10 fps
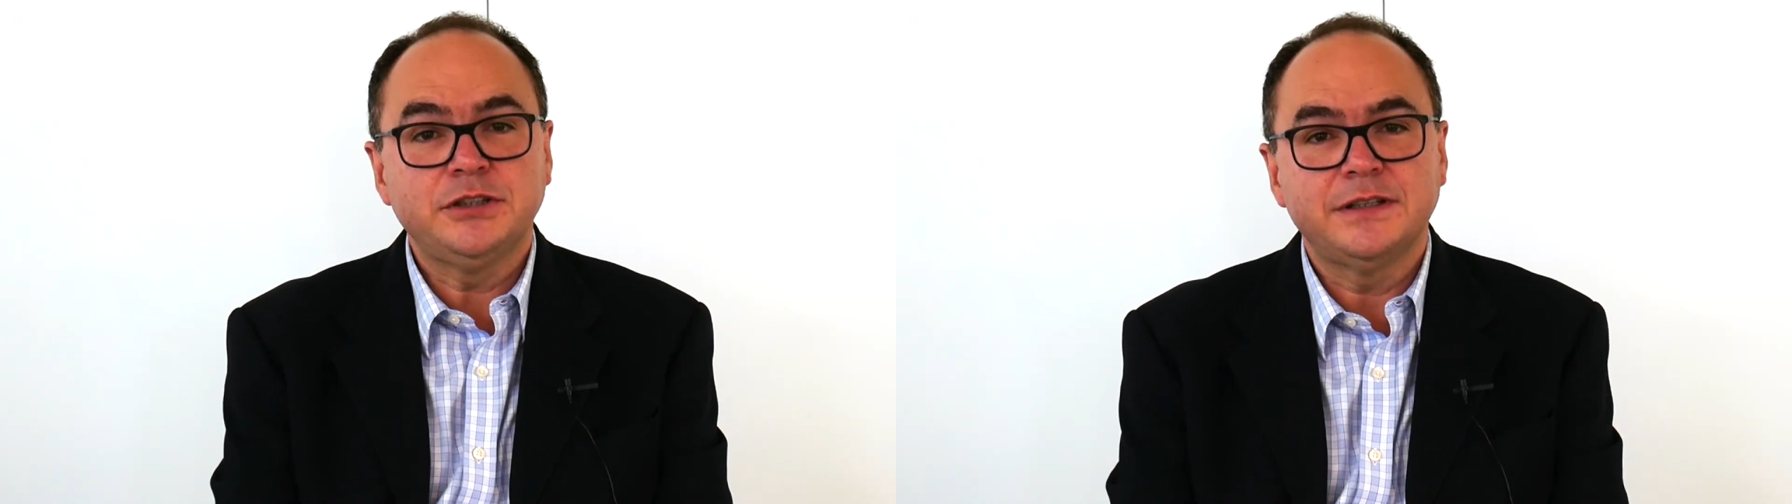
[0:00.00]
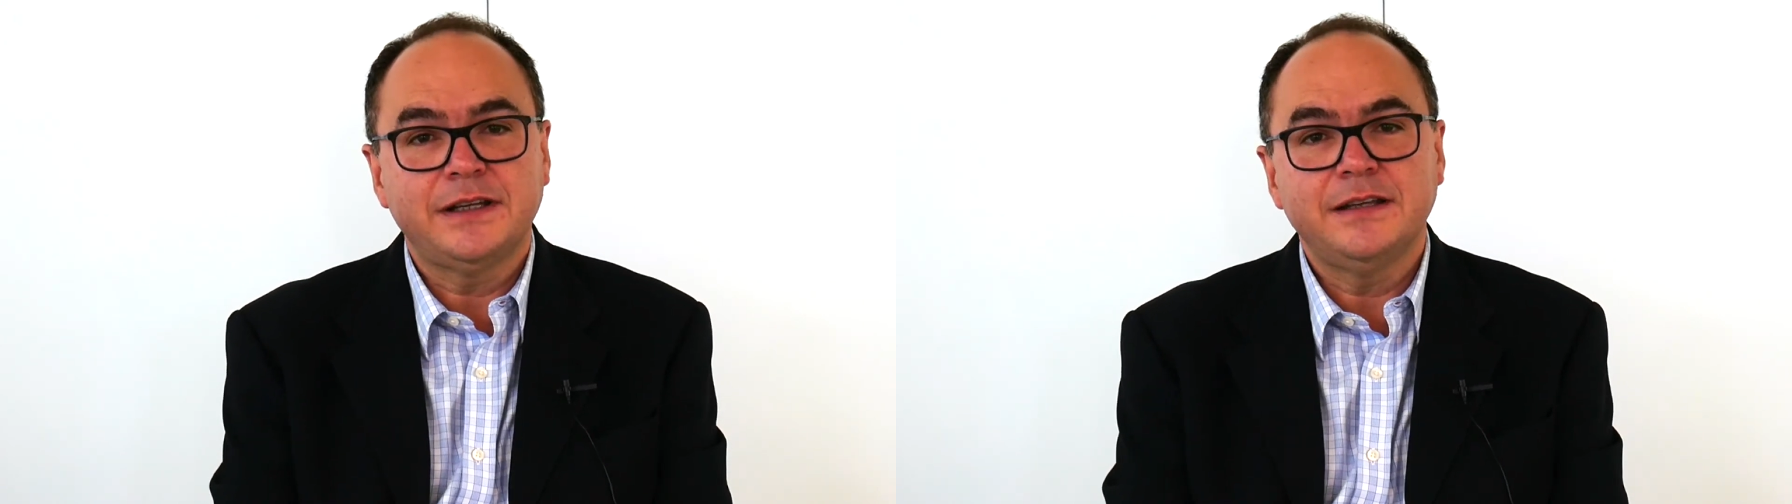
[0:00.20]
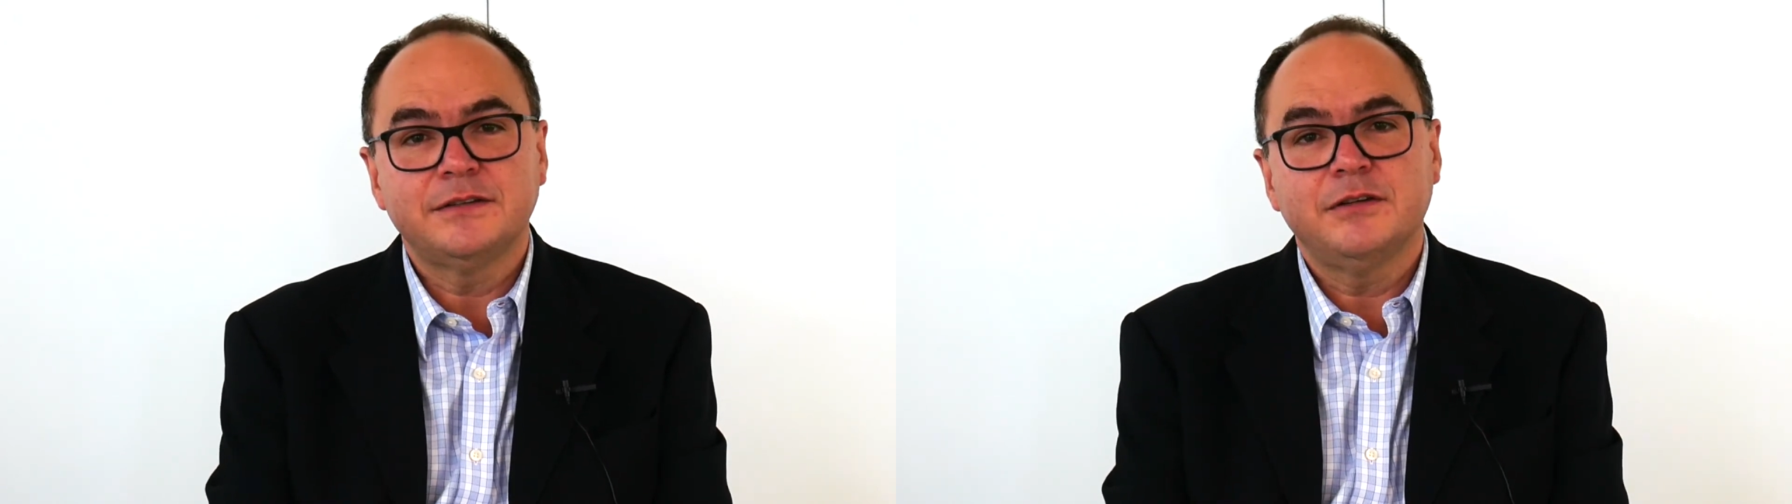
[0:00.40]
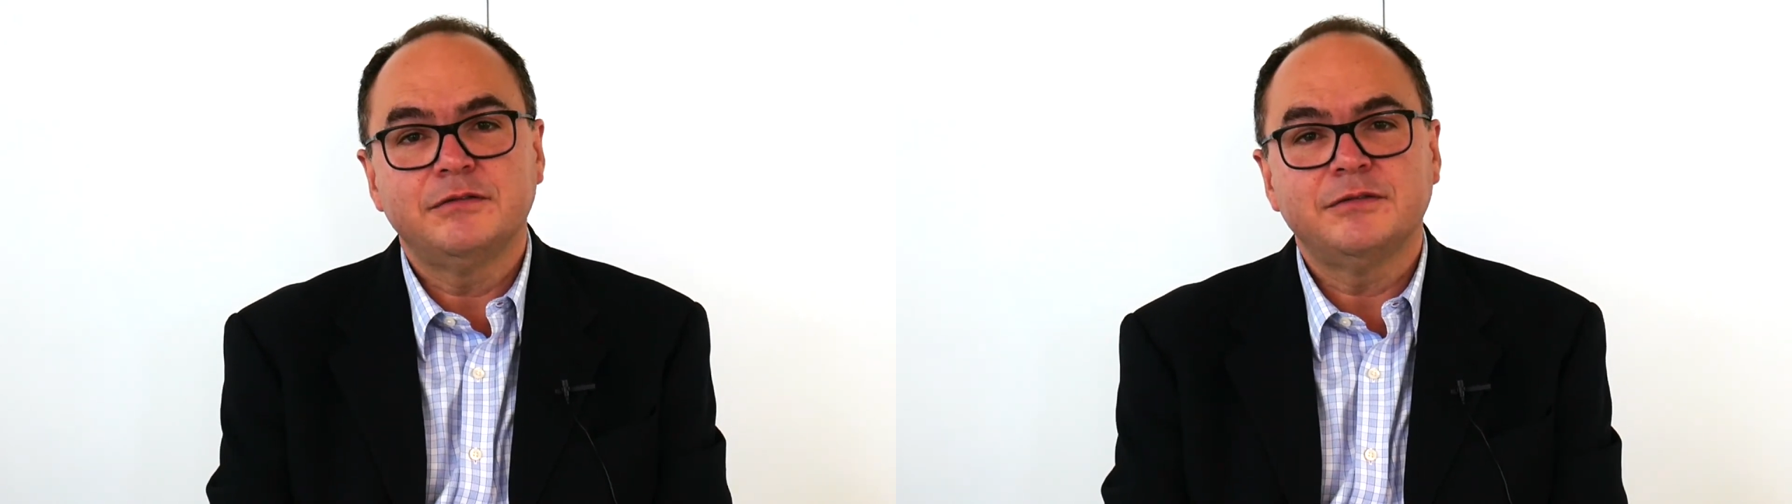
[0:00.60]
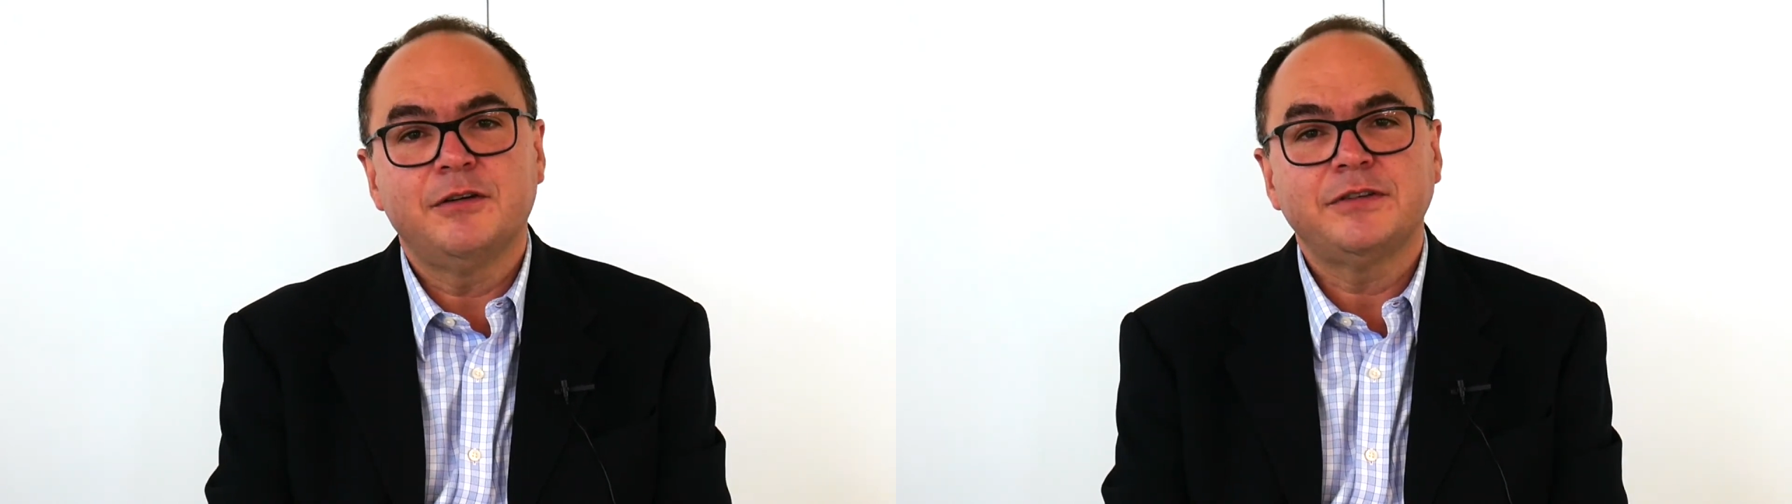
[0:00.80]
which is the case
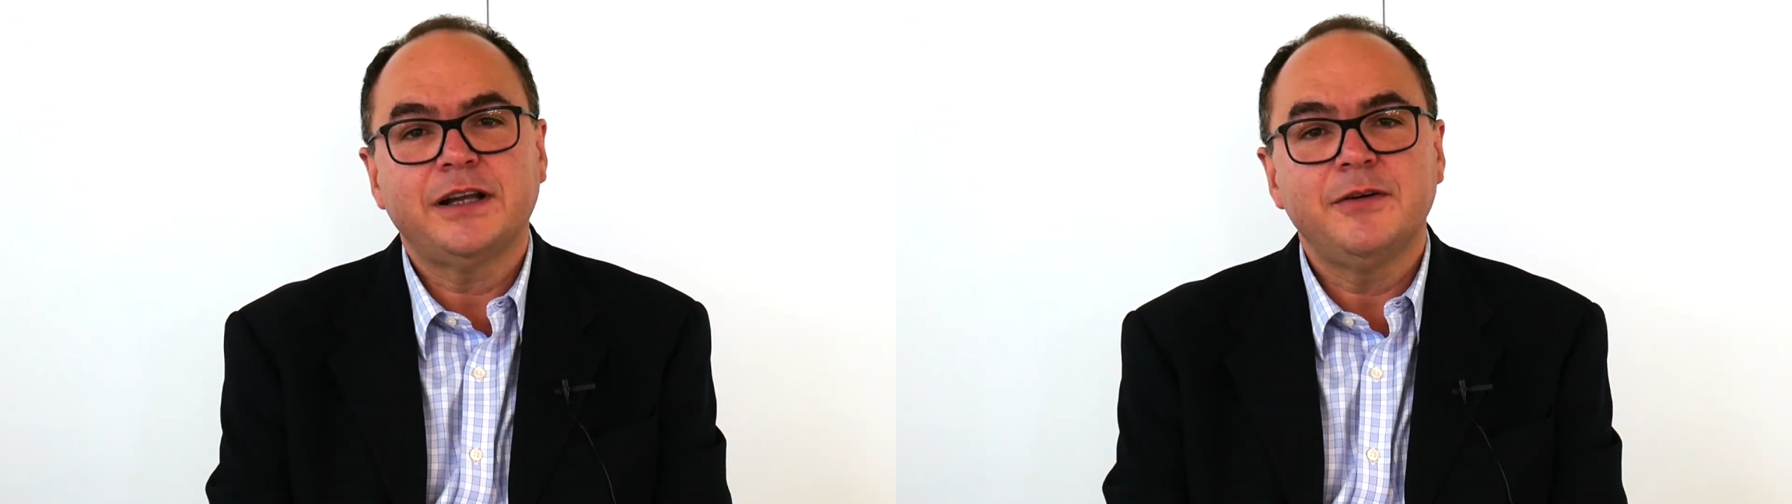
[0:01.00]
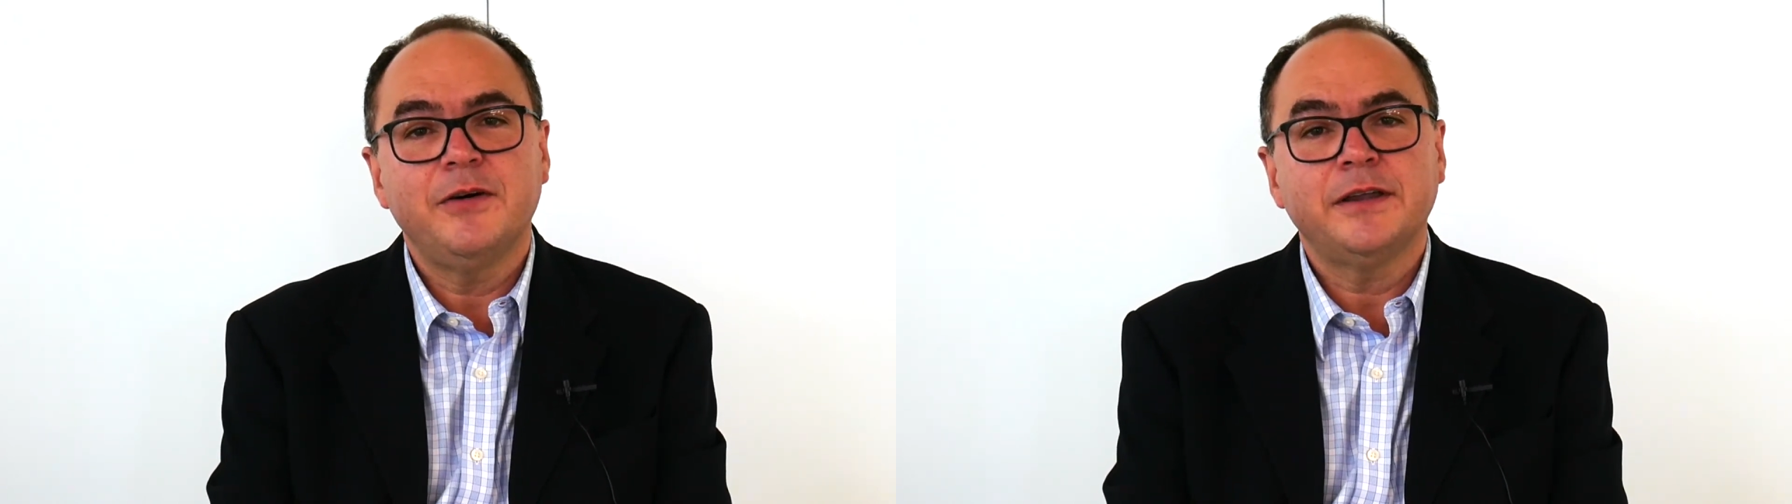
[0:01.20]
of TAG